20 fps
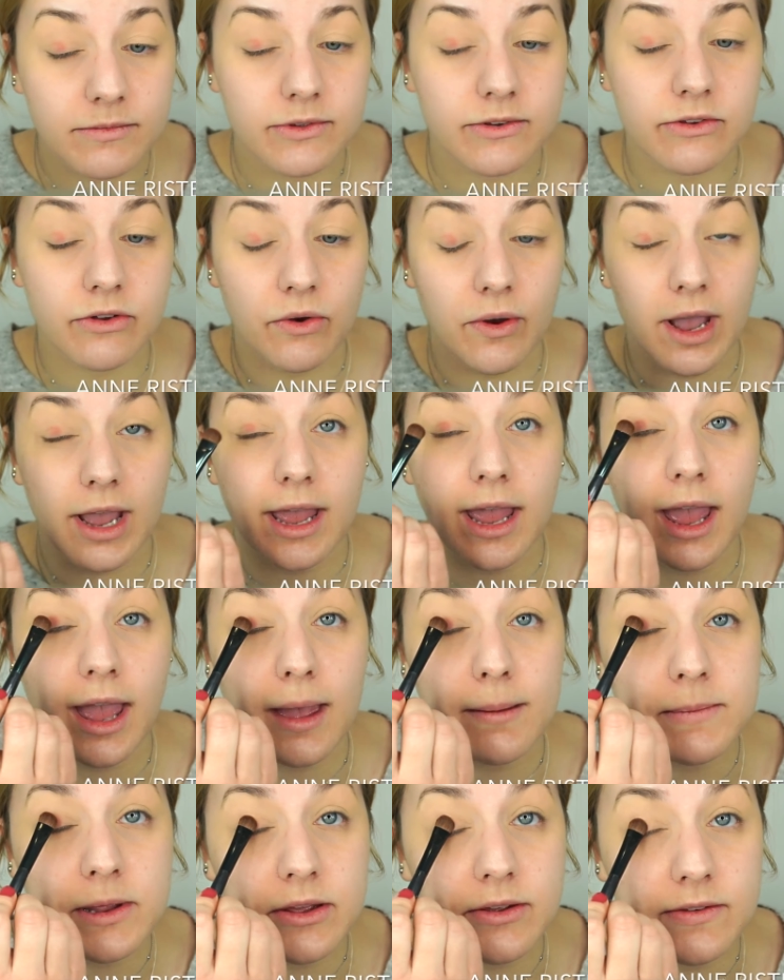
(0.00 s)
So I
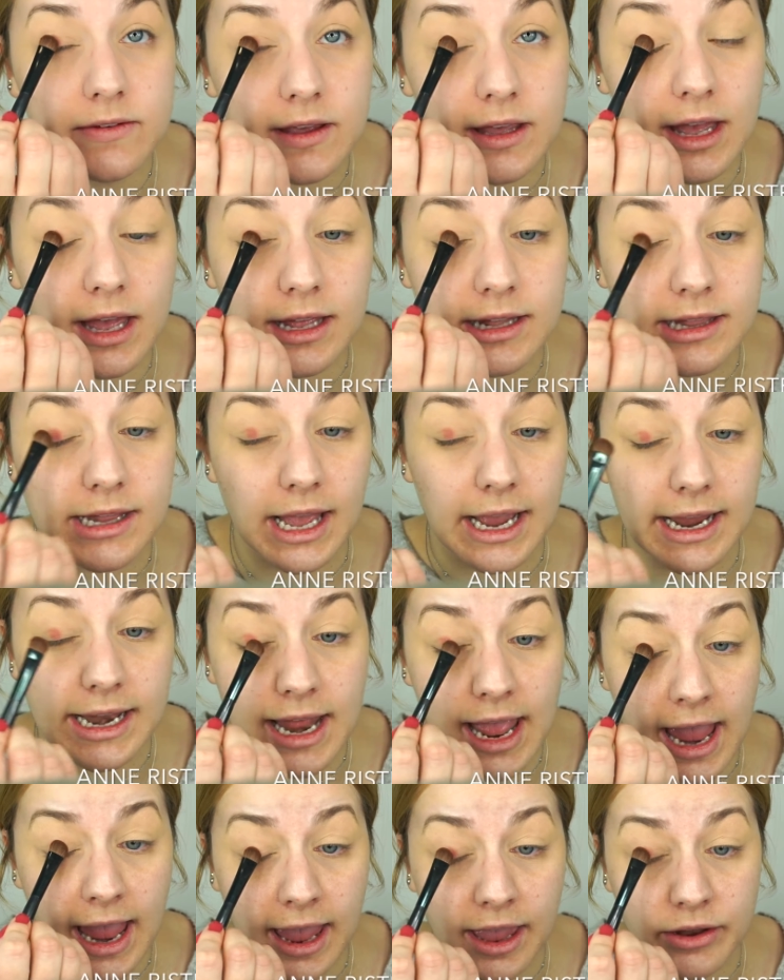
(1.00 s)
am using a light
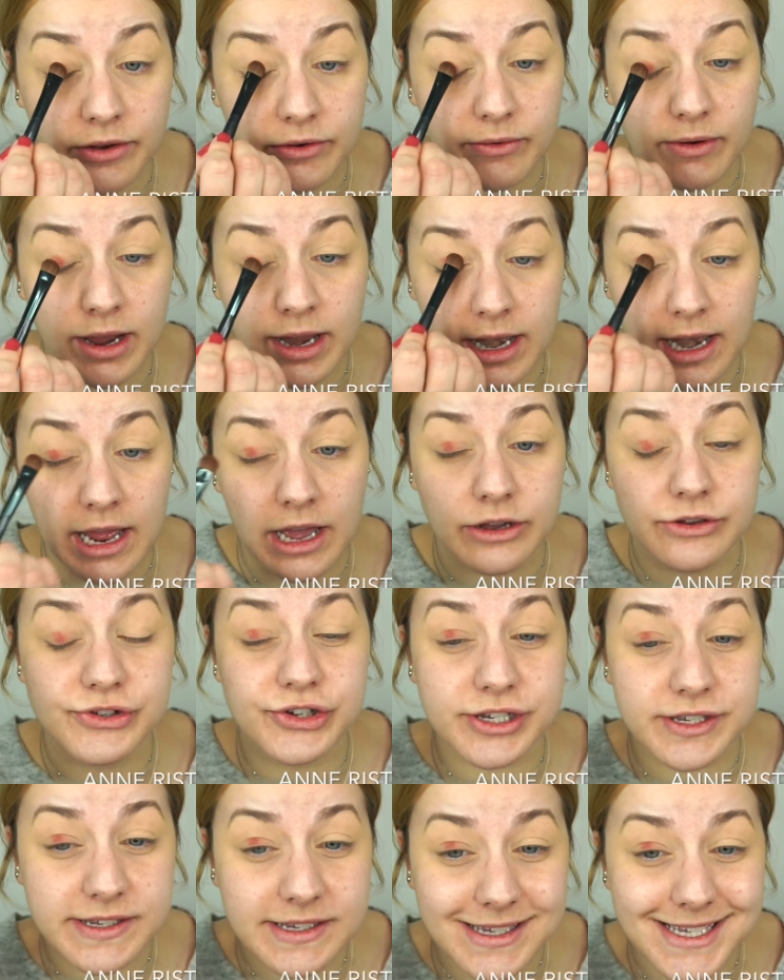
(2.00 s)
hand right now
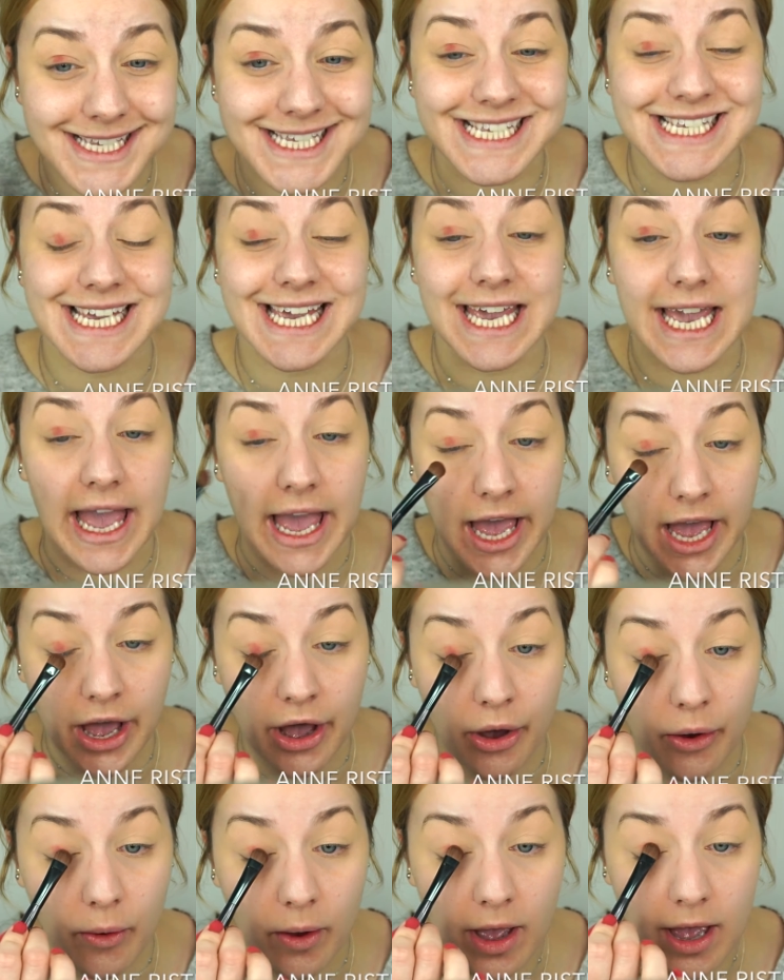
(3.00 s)
just to see
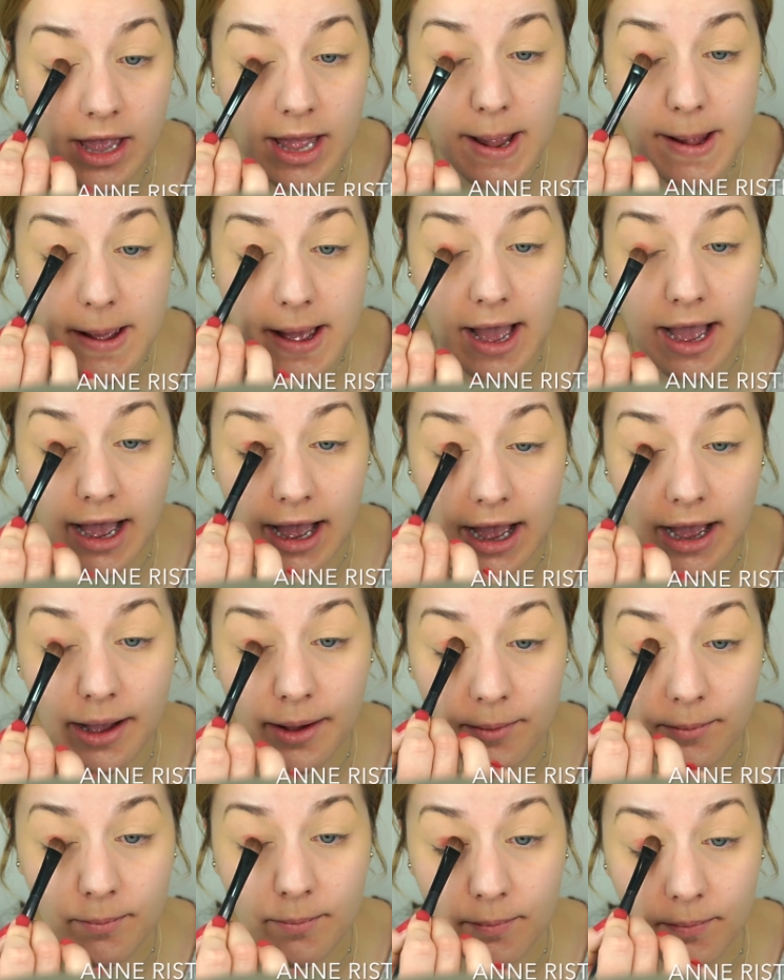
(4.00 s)
how
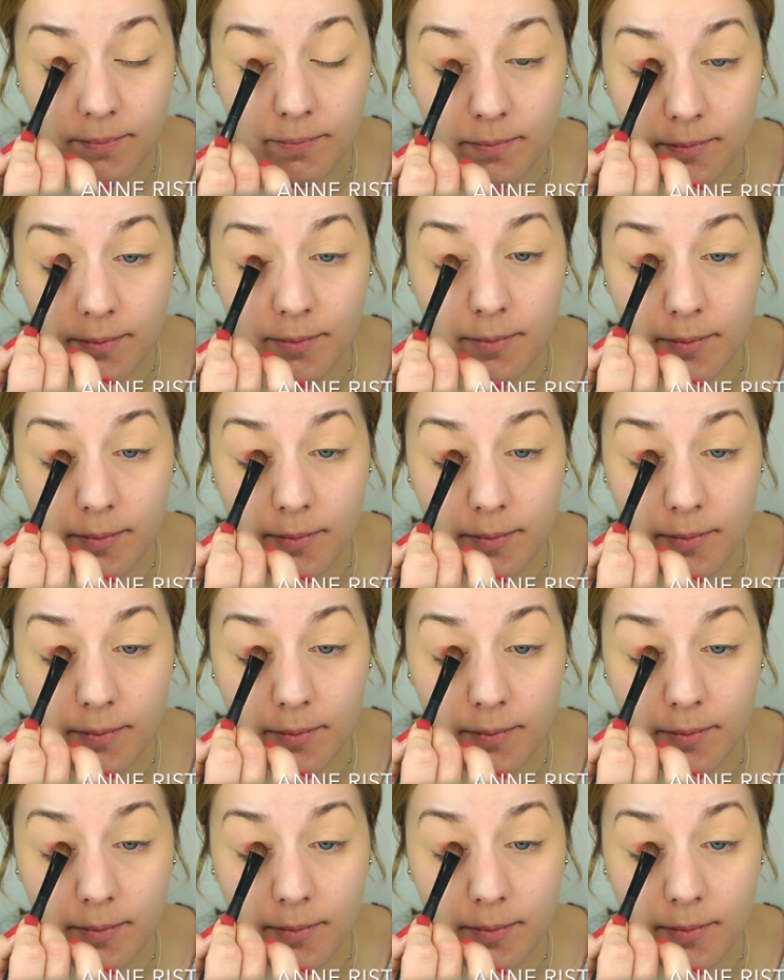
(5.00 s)
um,